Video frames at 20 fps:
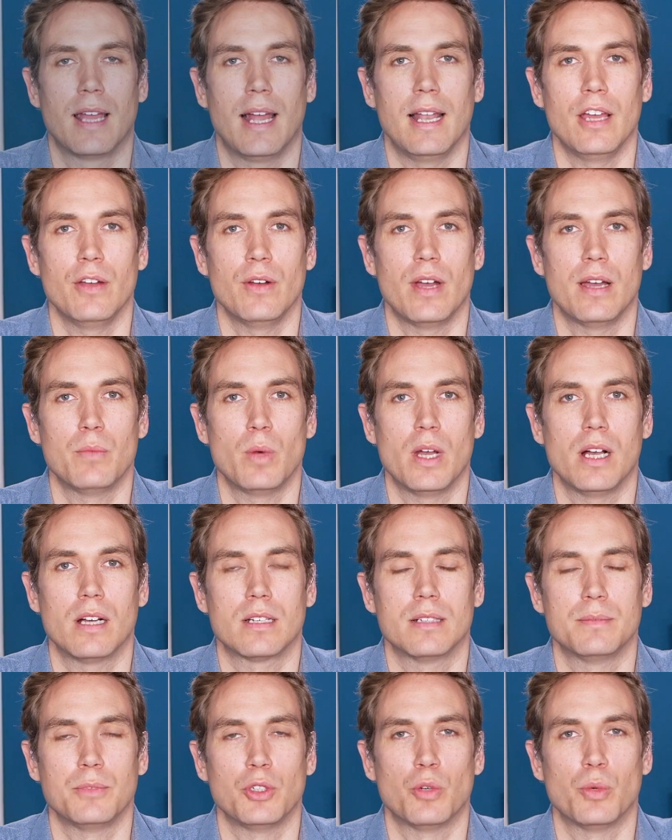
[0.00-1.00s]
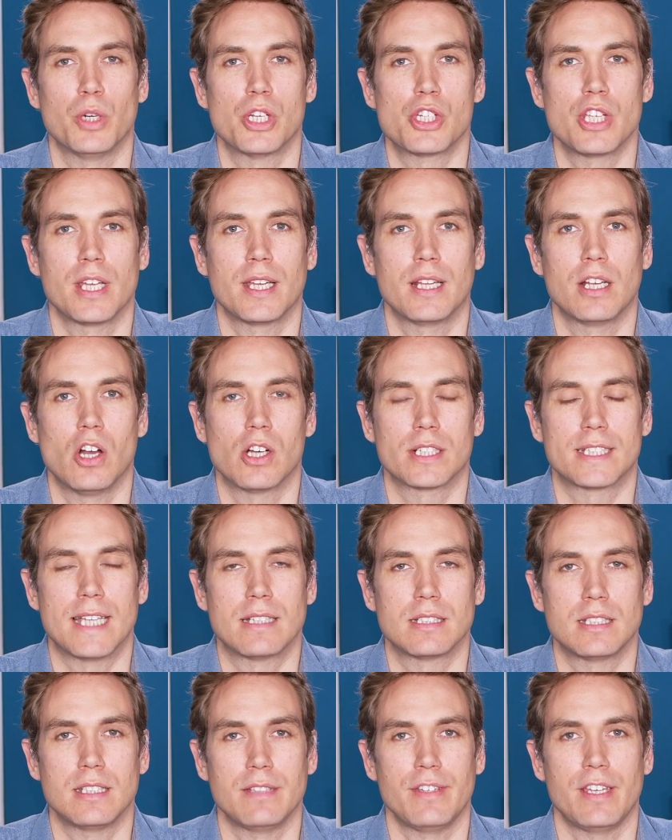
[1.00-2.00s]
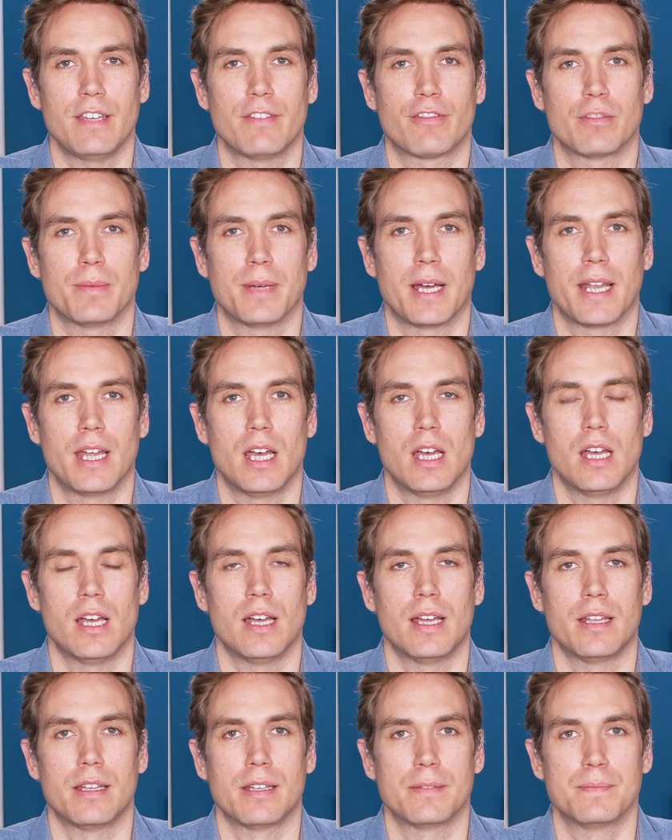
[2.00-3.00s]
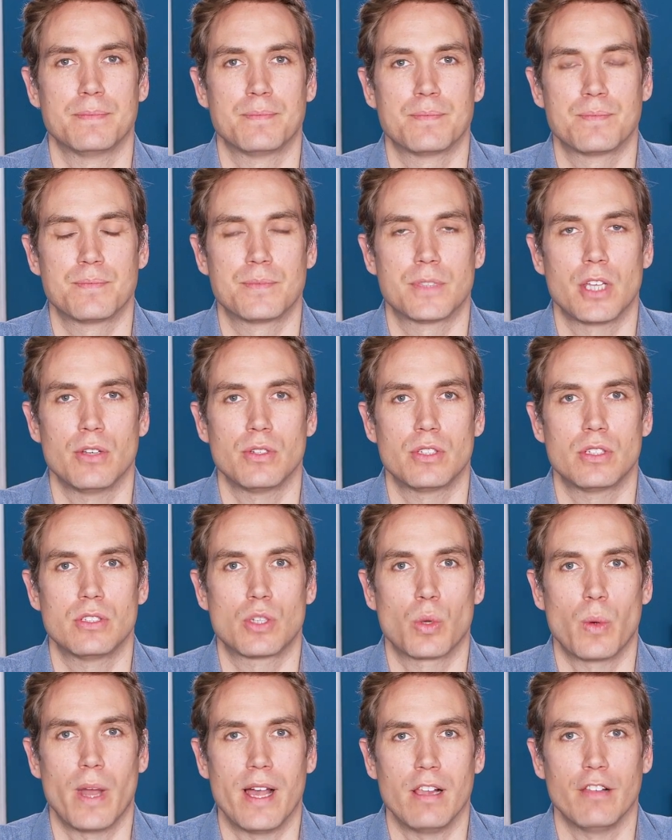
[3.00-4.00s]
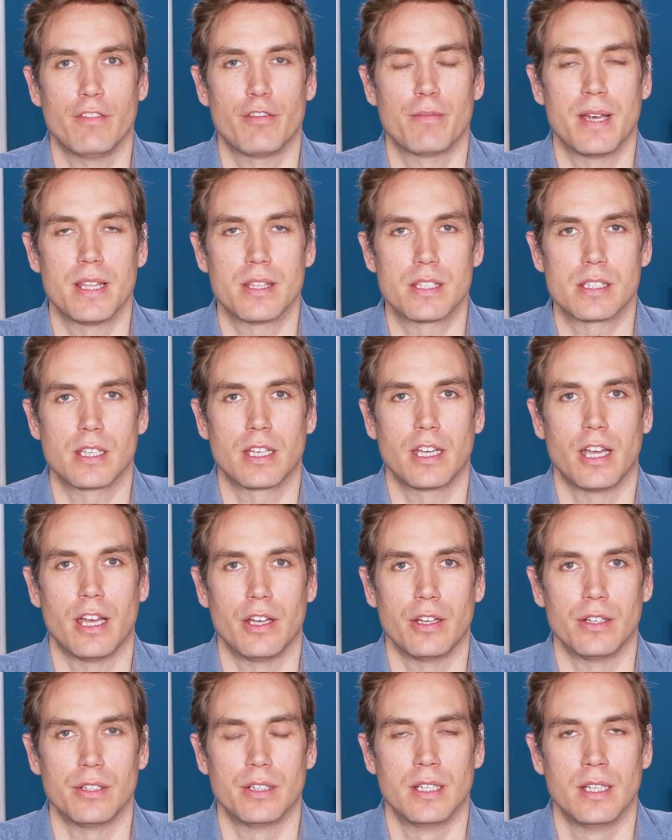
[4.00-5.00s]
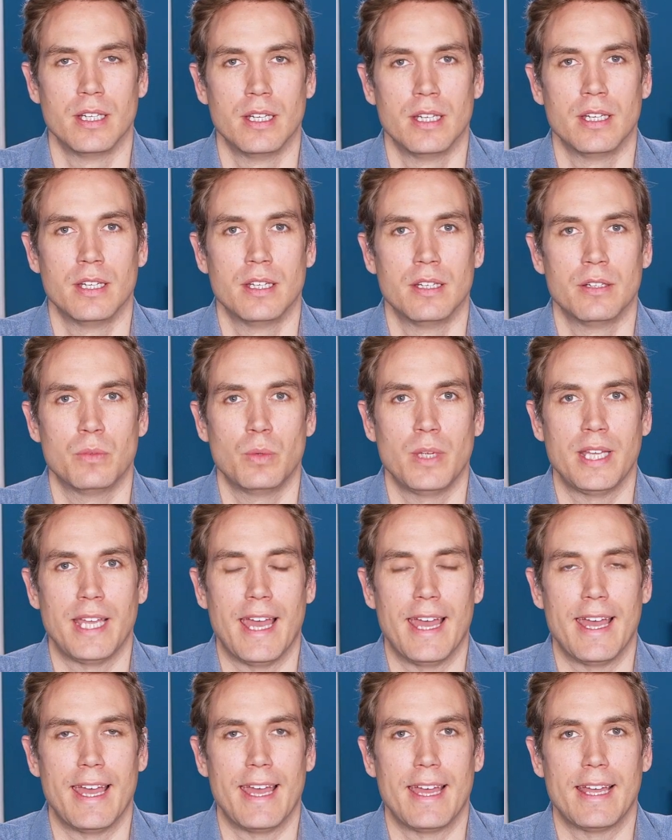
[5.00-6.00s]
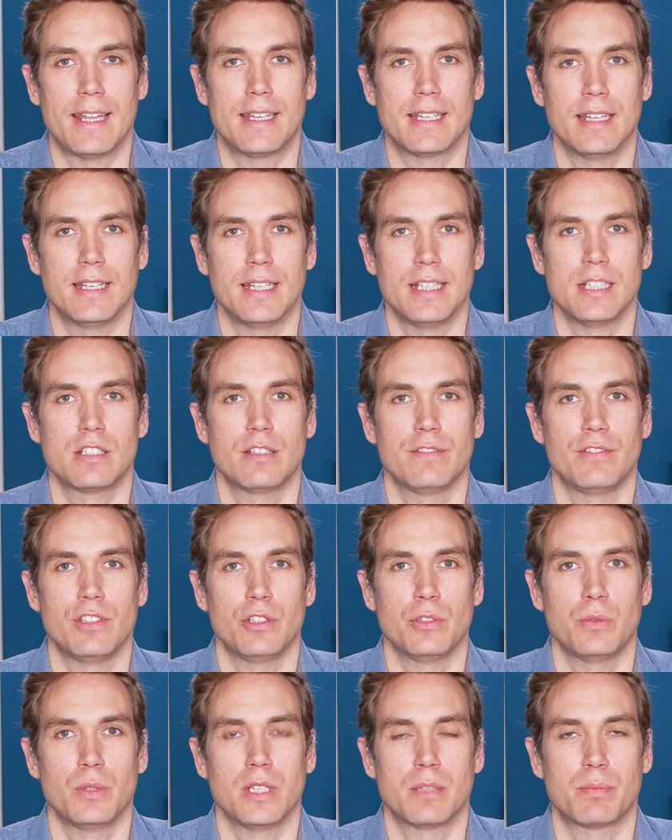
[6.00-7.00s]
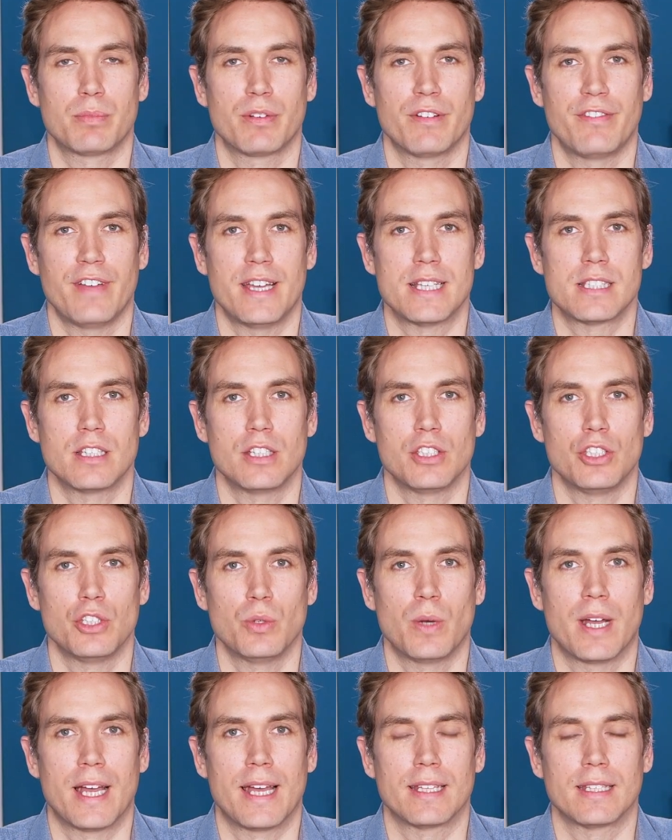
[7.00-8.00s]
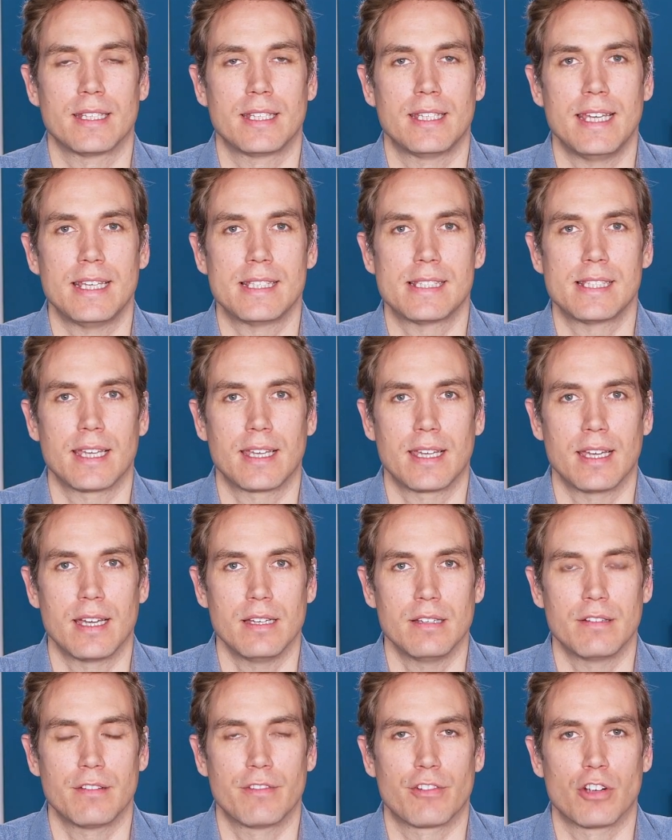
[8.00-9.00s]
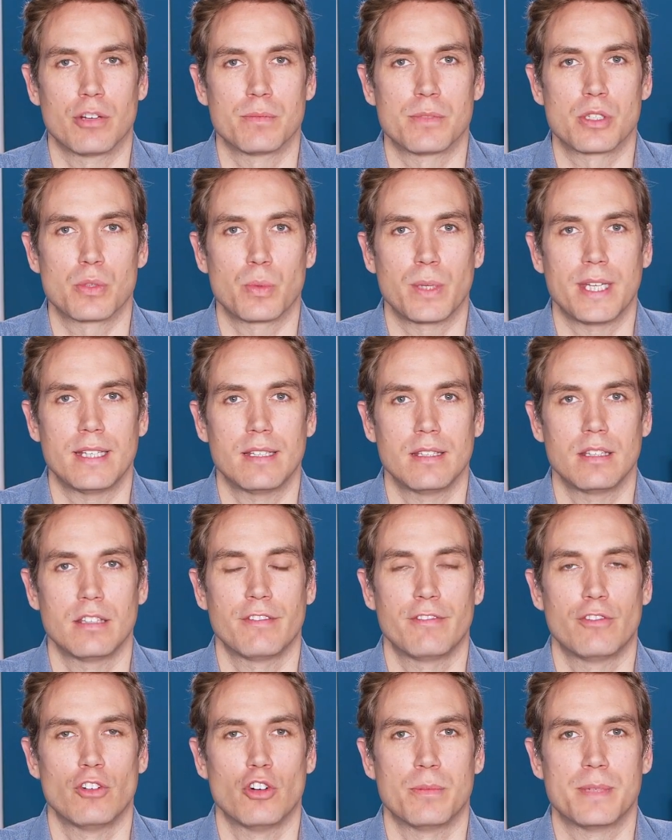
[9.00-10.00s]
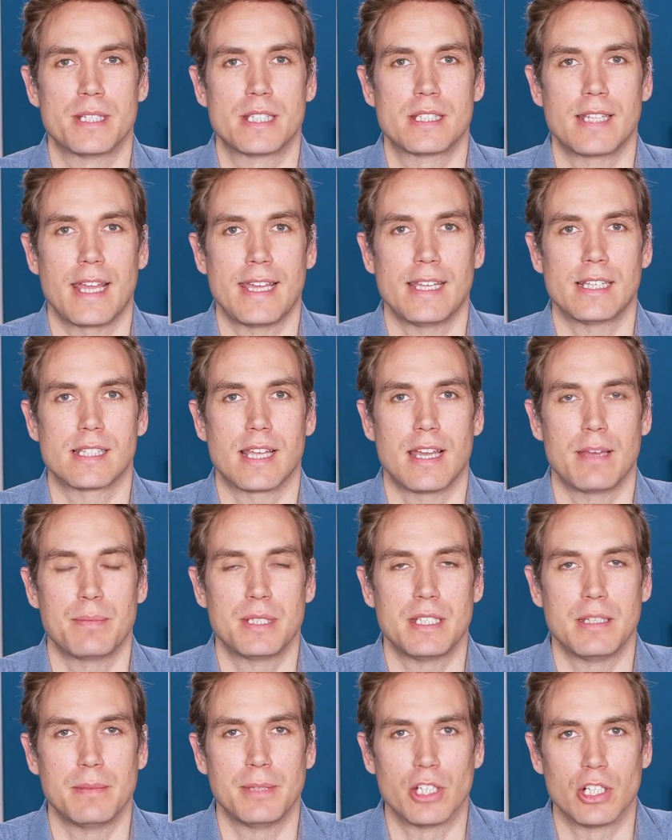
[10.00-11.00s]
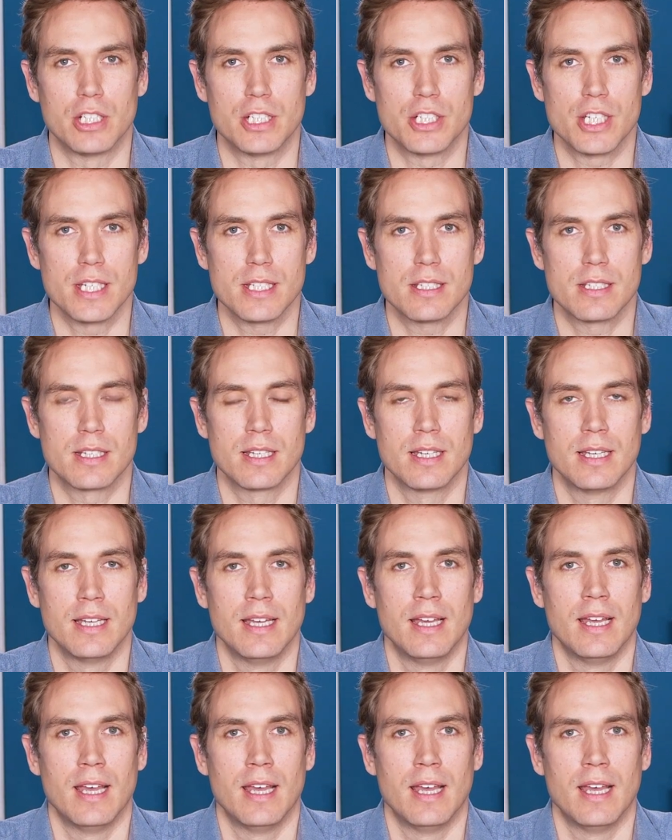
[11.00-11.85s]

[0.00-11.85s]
Hello and welcome. You're watching Lockdown TV from UnHerd. So 12 months ago, we aired an interview with Professor Johan Giesecke from Sweden, the former state epidemiologist,